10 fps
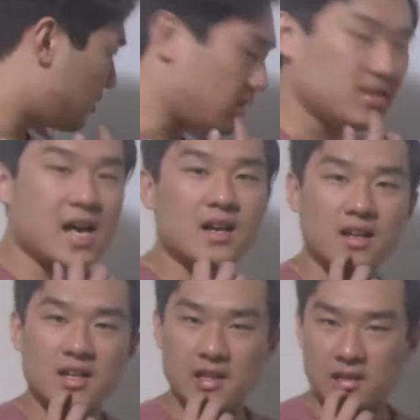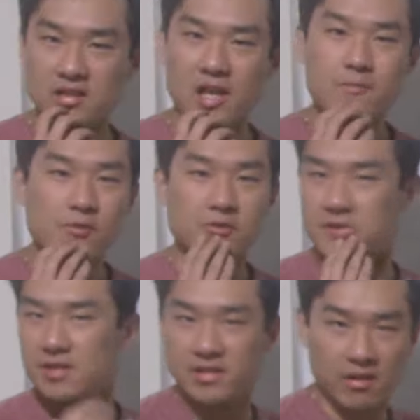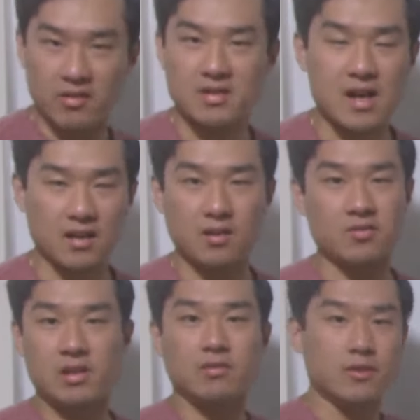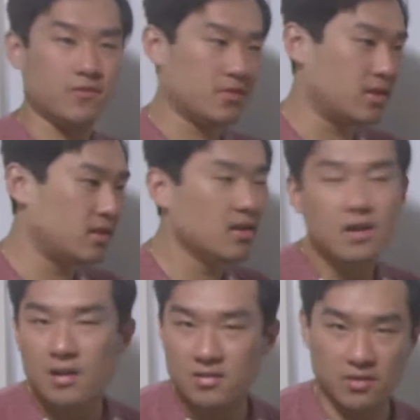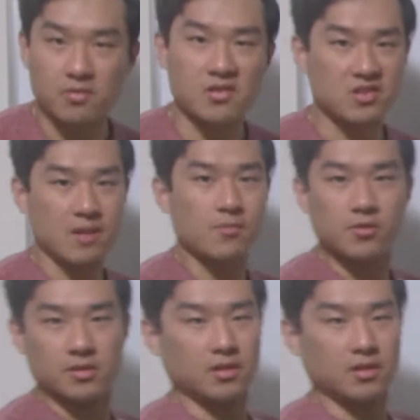exactly same word, sound sound differently, still in the same word.